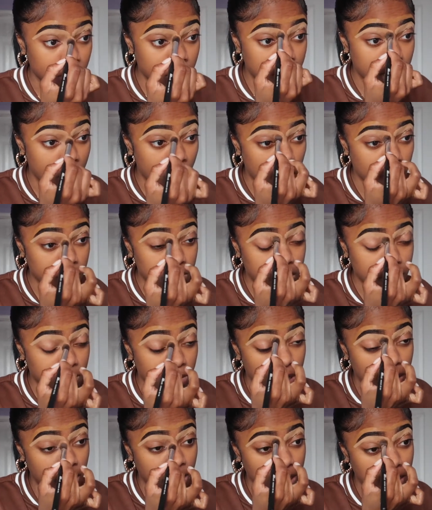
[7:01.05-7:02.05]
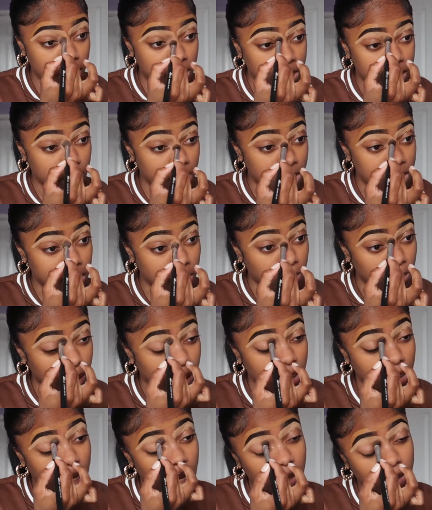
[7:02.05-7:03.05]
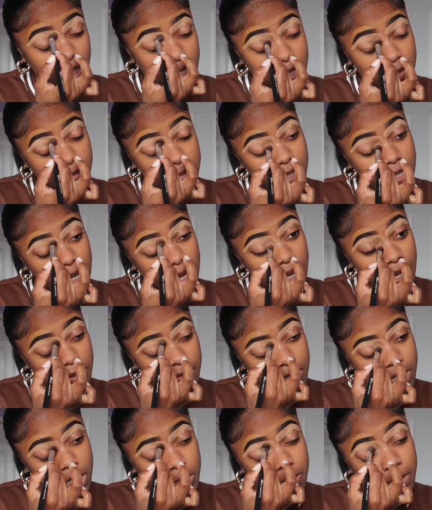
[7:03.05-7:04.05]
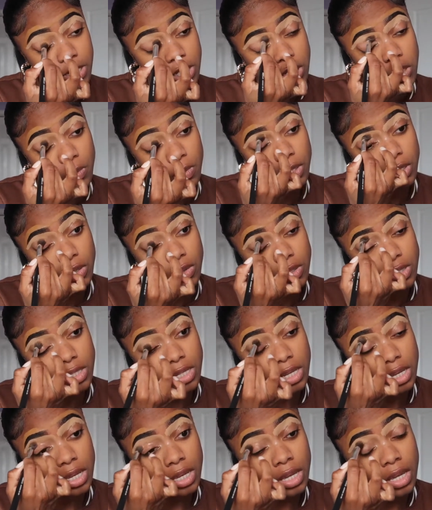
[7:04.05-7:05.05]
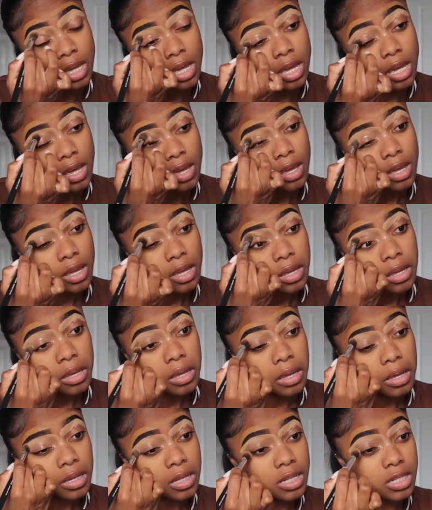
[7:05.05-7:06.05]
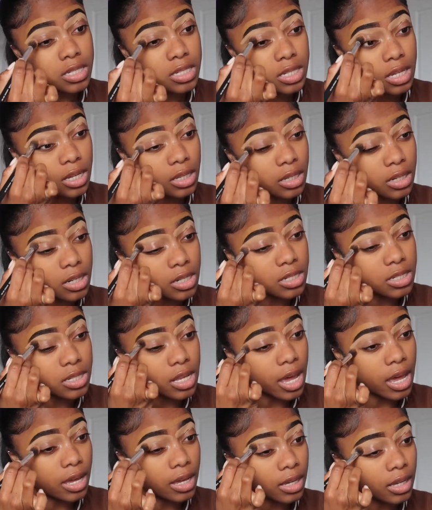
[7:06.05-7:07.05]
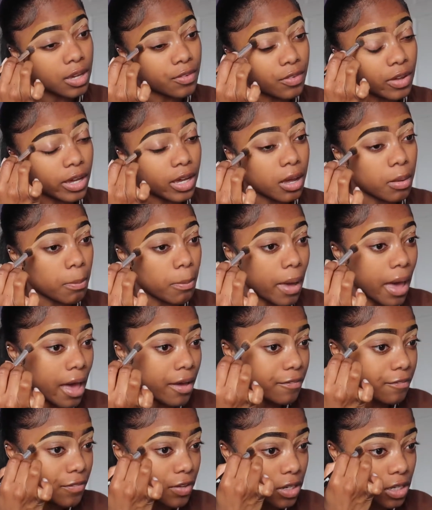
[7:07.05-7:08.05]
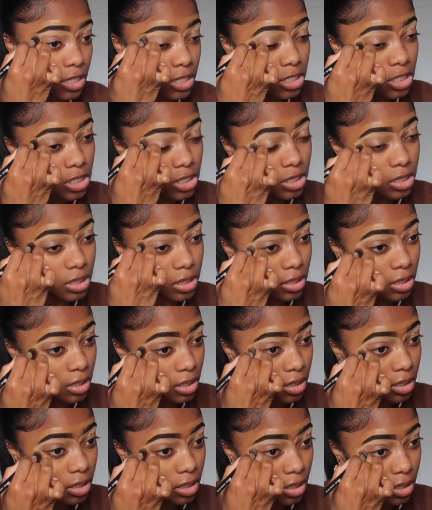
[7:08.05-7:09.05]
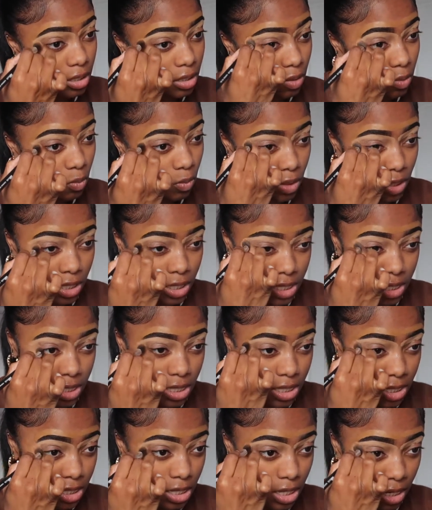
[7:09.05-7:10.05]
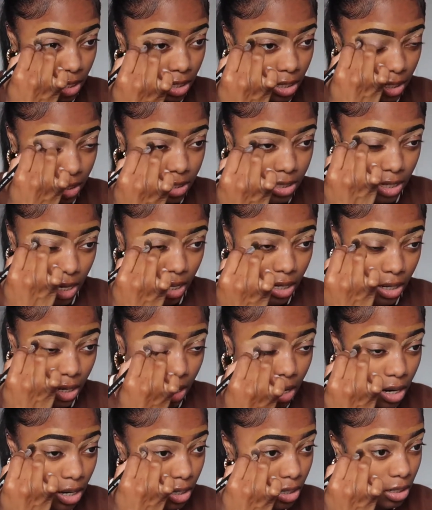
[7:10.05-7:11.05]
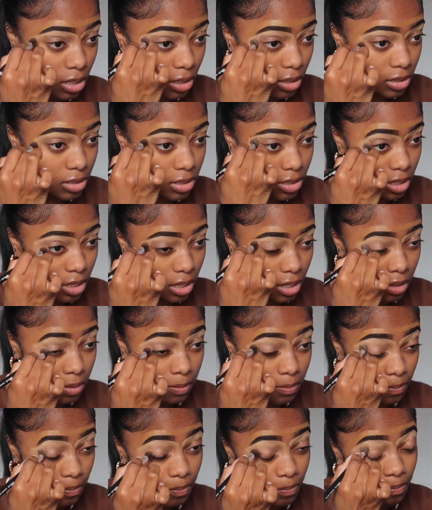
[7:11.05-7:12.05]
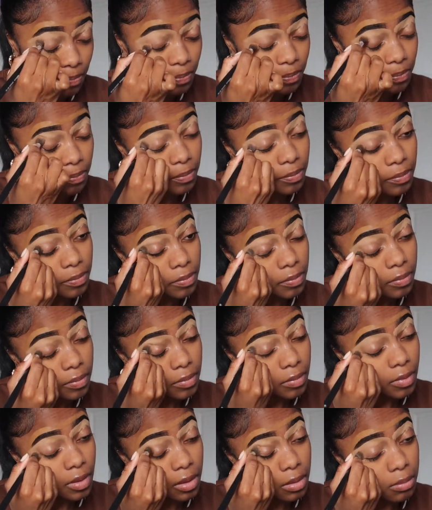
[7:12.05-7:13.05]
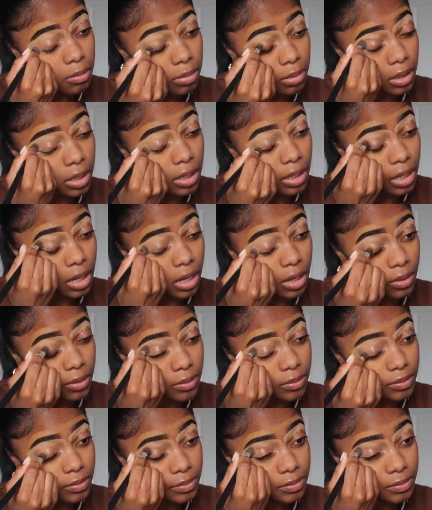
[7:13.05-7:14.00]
just helps make it easier to blend out, because sometimes, especially when using concealers that give like a matte finish, when it sits there, it's kind of harder to blend out.